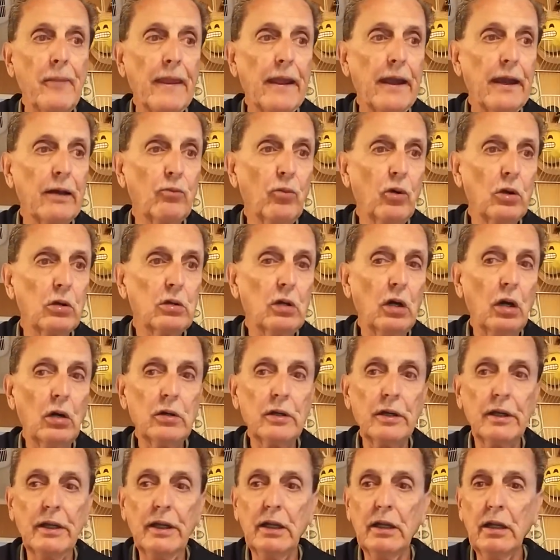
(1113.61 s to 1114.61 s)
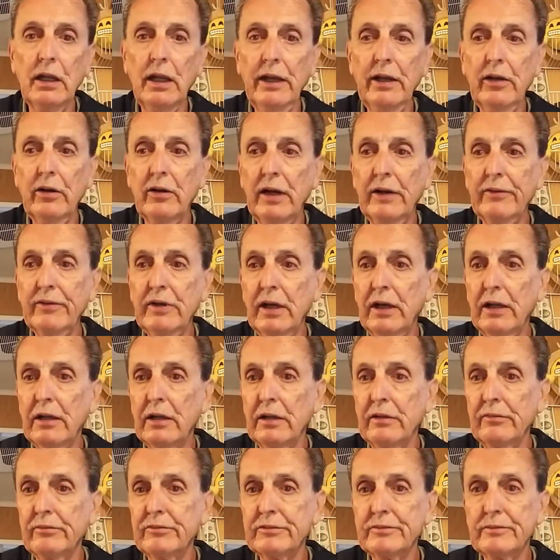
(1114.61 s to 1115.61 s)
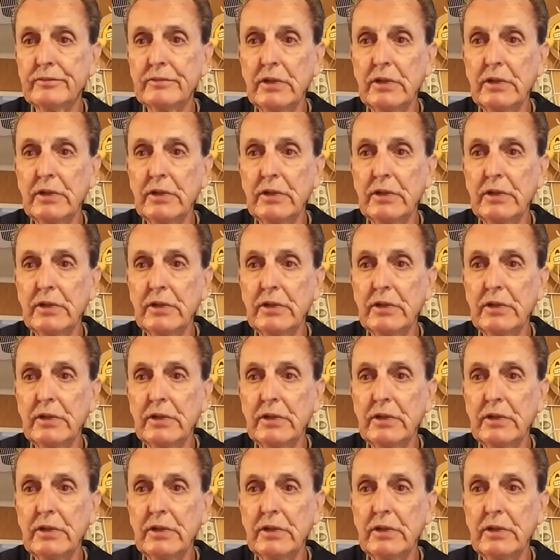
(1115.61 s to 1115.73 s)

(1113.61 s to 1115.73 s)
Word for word: And we'll talk again later. I've got a